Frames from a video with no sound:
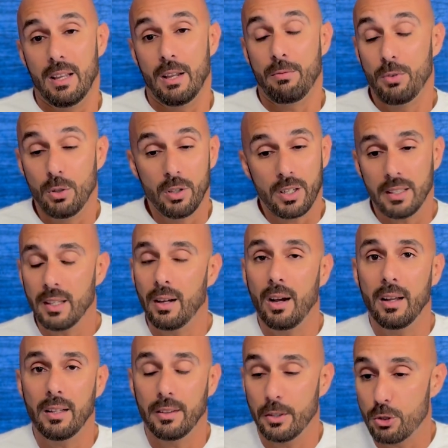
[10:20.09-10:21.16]
if you look at
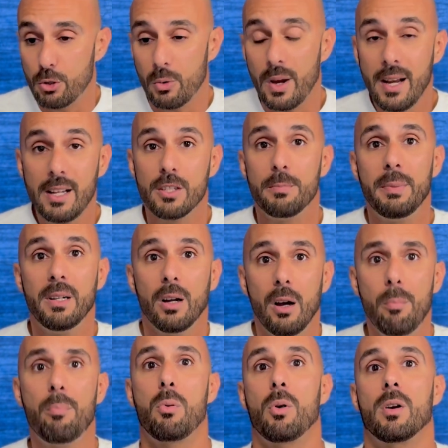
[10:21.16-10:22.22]
the trend, it's been
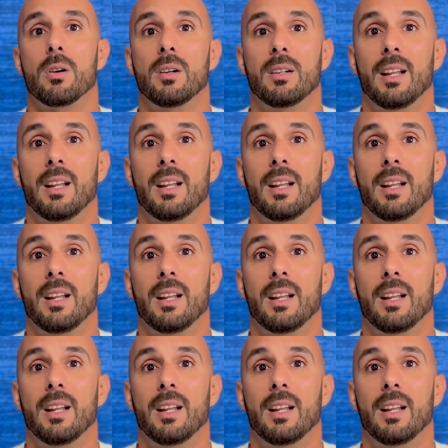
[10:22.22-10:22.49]
upward.